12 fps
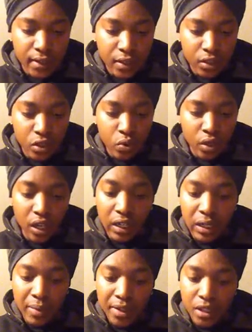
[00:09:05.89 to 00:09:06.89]
They have
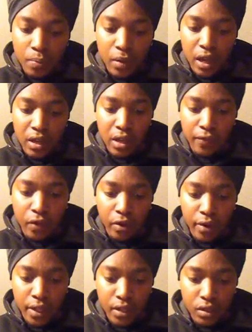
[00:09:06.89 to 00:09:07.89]
access to an unlimited
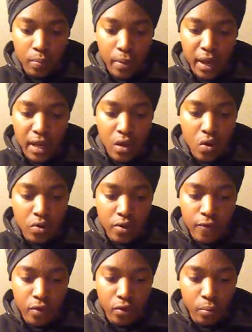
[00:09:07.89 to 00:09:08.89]
supply of FRNs,
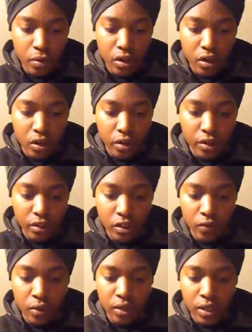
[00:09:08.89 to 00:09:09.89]
paying only for the
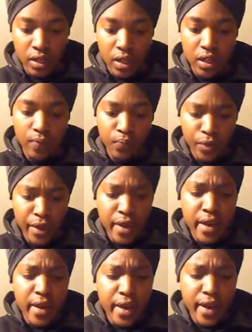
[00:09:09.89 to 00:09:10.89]
printed cost of what they
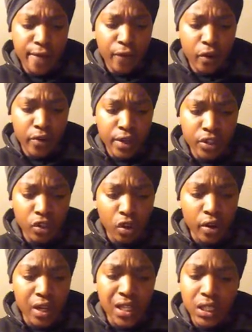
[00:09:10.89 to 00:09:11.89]
need.
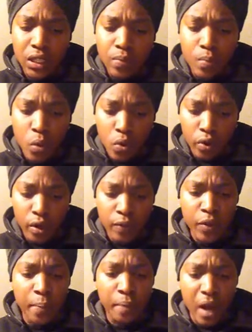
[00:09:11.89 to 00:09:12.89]
FRNs are nothing
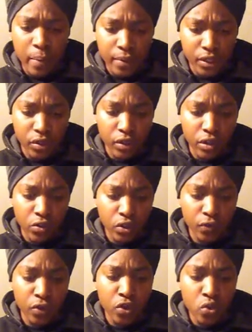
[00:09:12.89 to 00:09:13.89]
more than
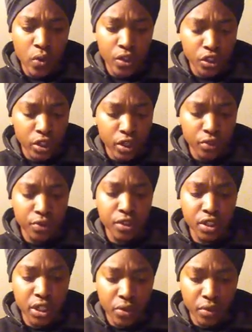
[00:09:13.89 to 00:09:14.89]
promissory notes for
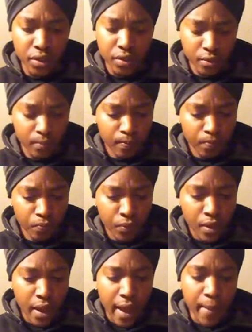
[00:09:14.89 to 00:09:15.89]
U.S. Treasury
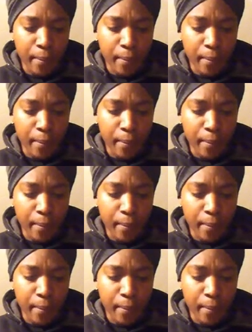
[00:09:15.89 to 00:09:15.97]
securities.